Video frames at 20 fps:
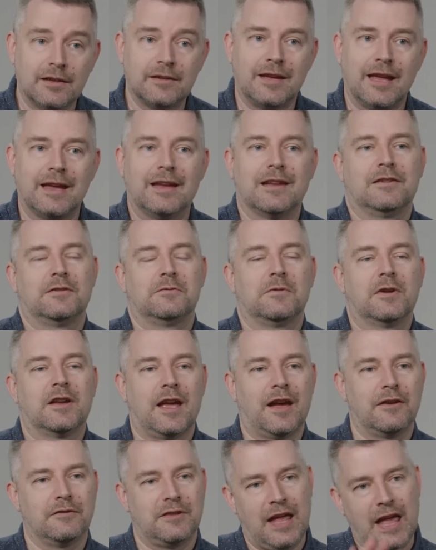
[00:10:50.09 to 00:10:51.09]
take into
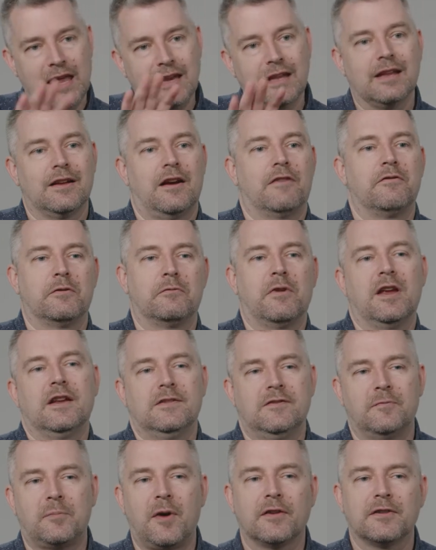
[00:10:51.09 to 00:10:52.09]
account any of the
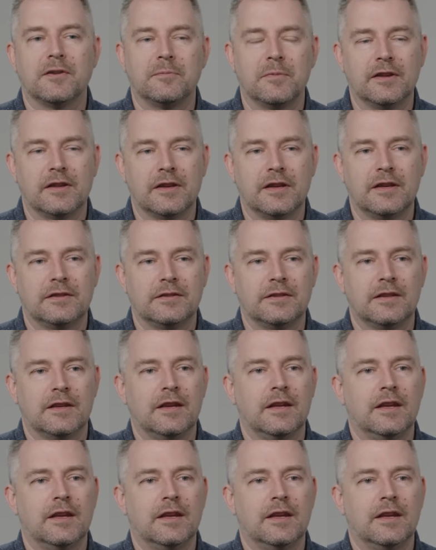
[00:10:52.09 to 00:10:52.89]
range of possibilities.